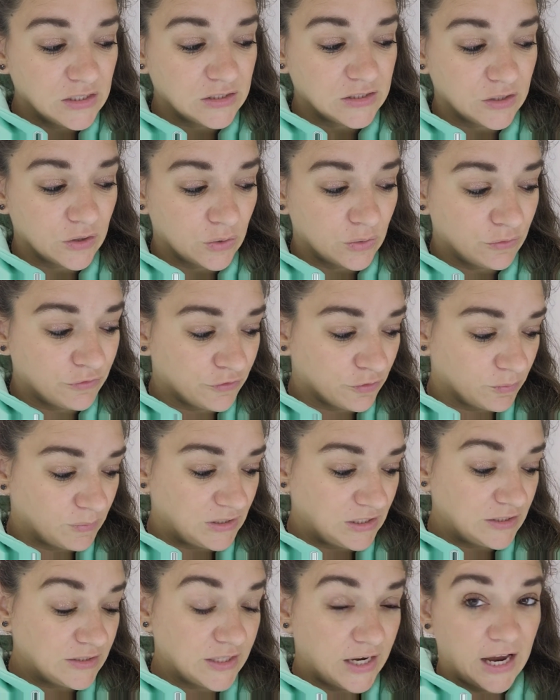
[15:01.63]
So for
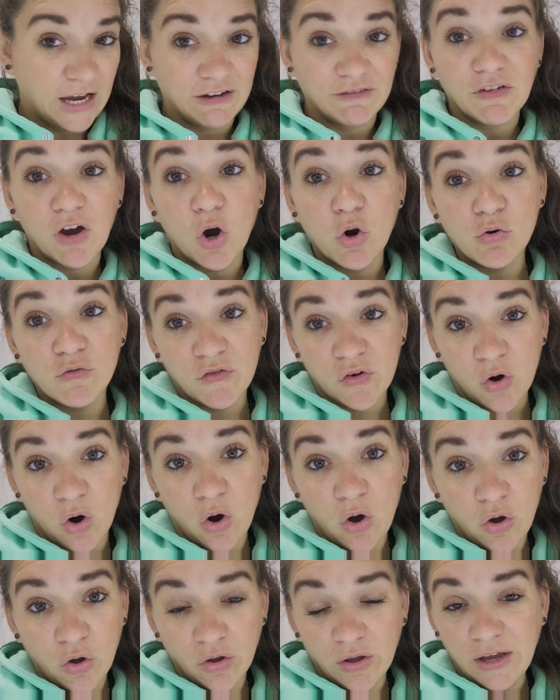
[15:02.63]
me to have
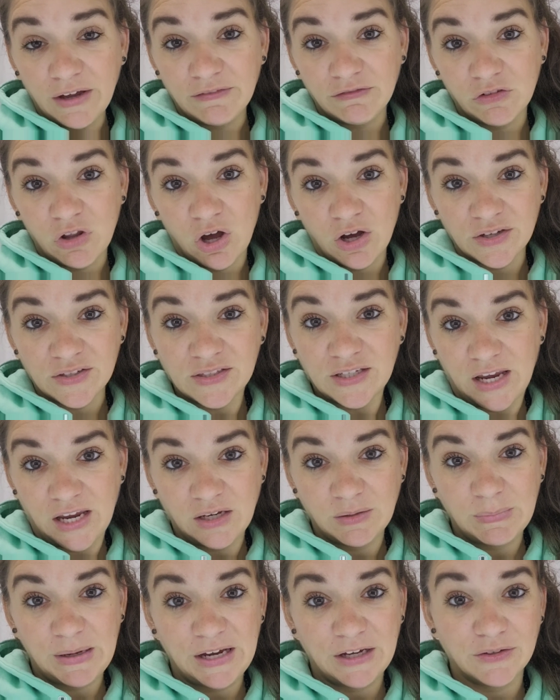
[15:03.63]
overall have lost
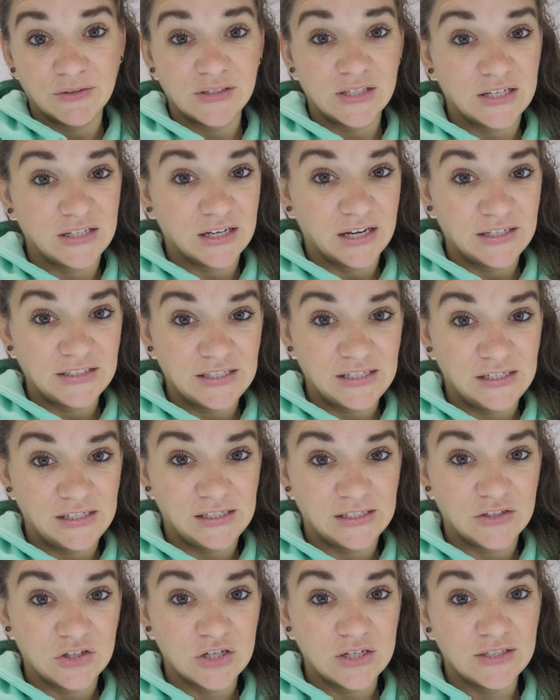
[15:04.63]
8 pounds and 19
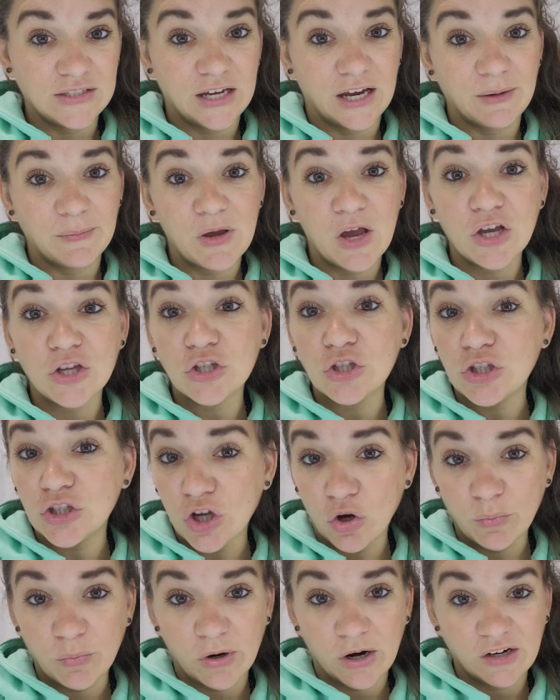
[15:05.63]
inches, I'm
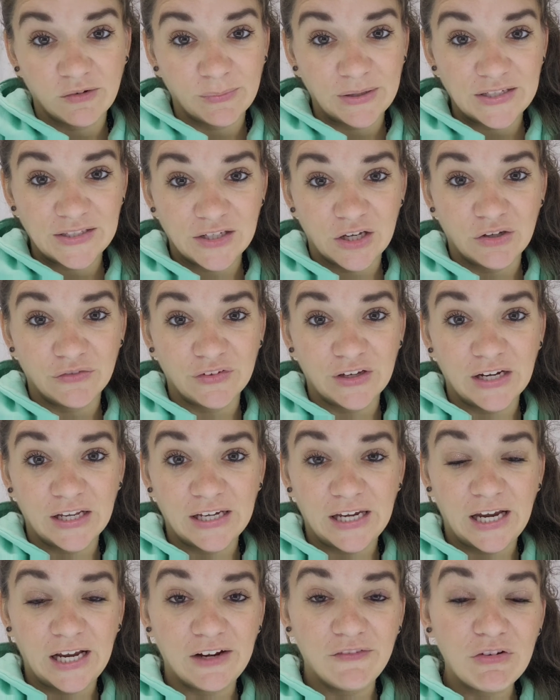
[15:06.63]
so proud of myself. And
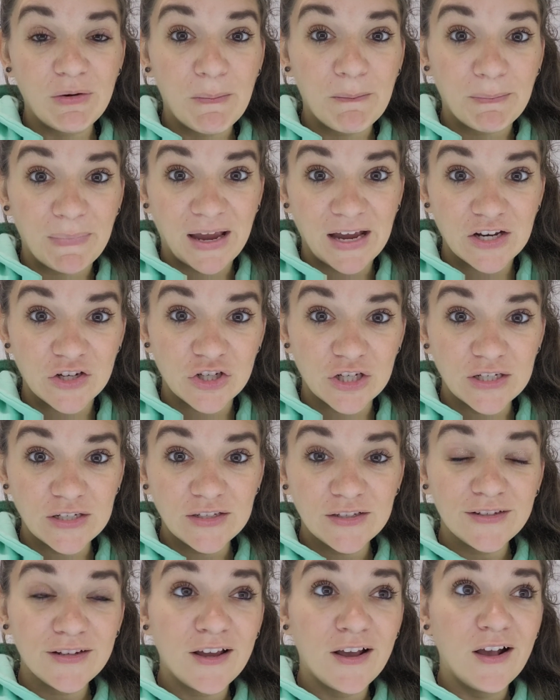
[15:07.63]
I can't even
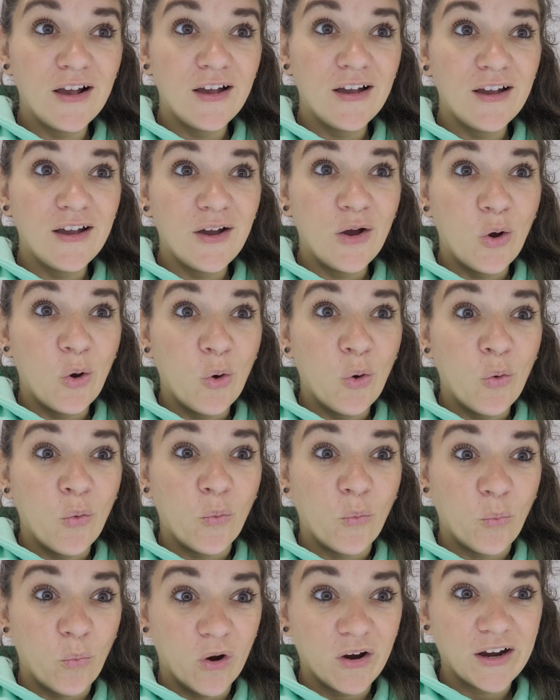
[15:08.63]
imagine
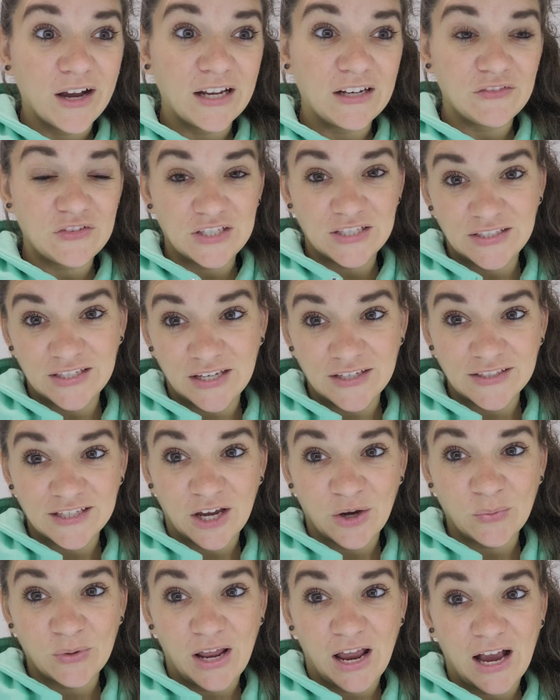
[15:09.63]
what kind of success
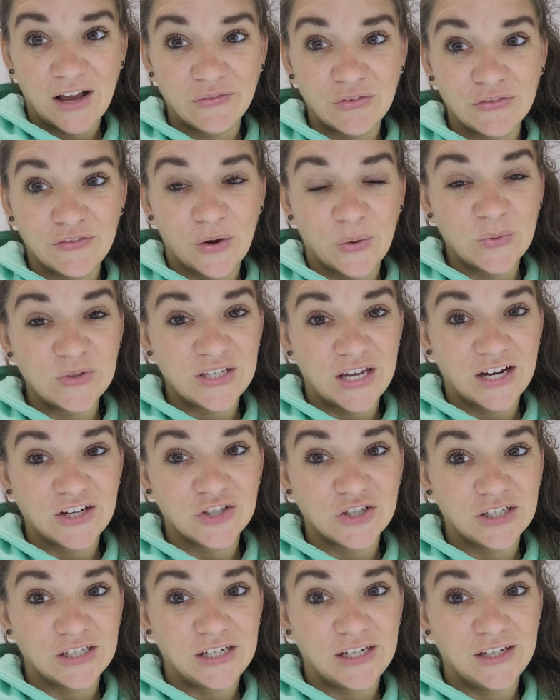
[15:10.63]
I would have if I was
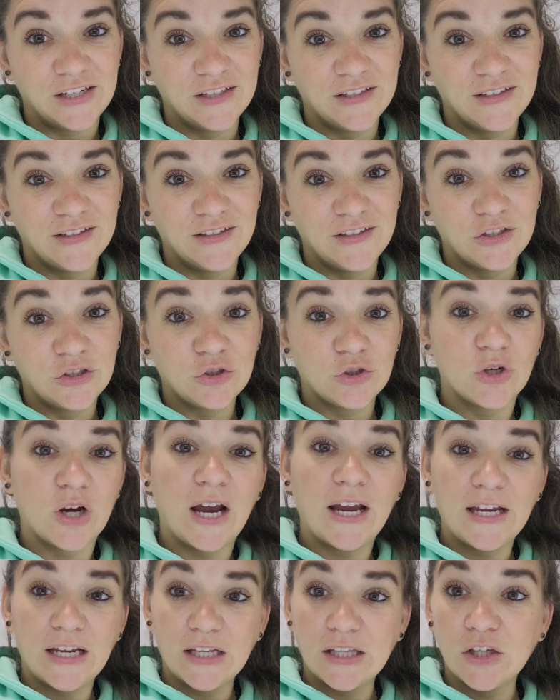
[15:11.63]
actually
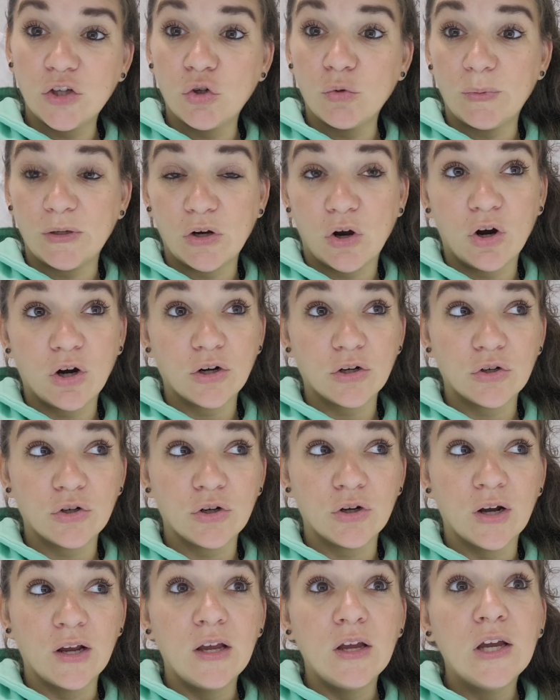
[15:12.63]
trying a little bit
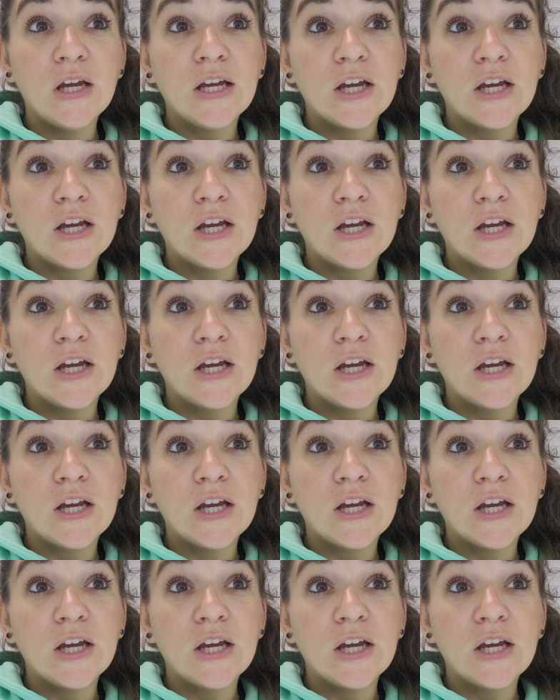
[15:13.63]
harder